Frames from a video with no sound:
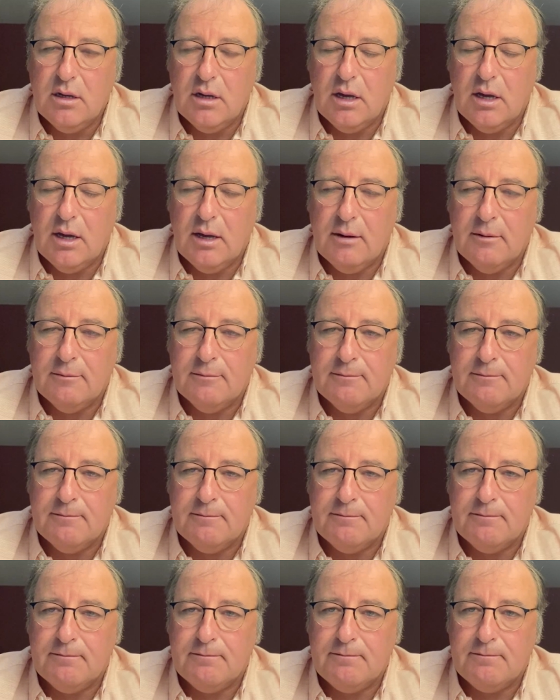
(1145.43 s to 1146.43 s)

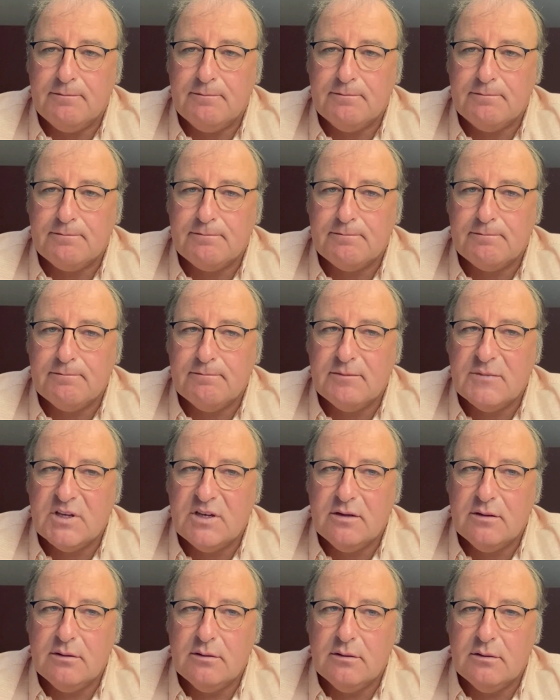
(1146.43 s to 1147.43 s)

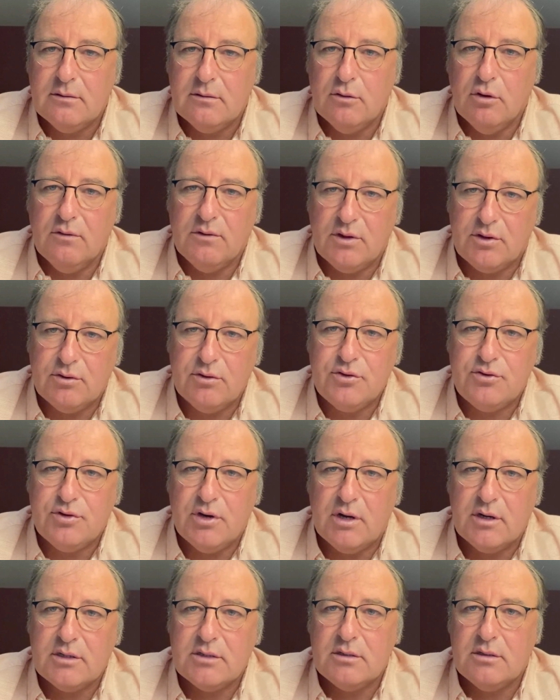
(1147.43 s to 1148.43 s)
over the road
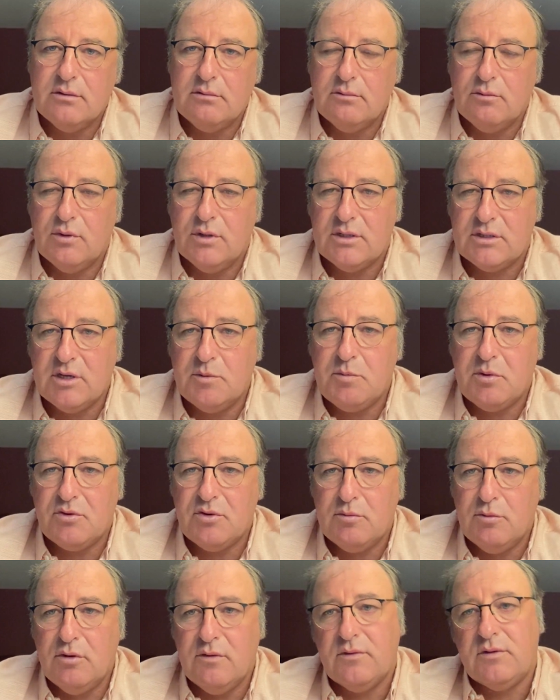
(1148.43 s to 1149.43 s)
trucks with the sleeper
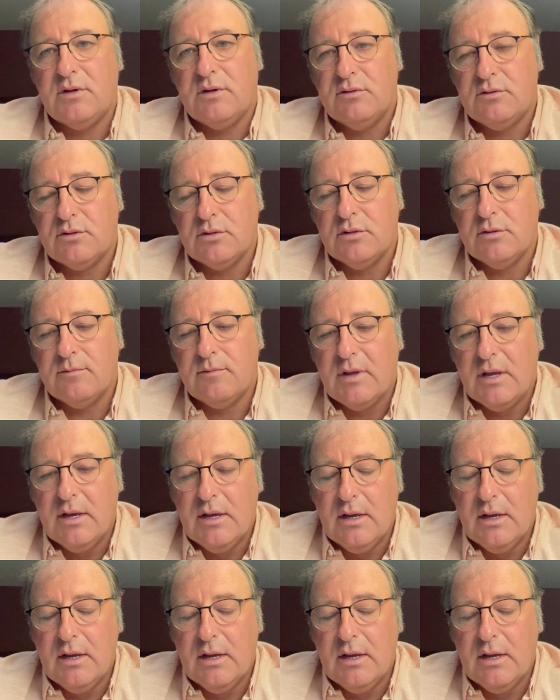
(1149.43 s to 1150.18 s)
removed. So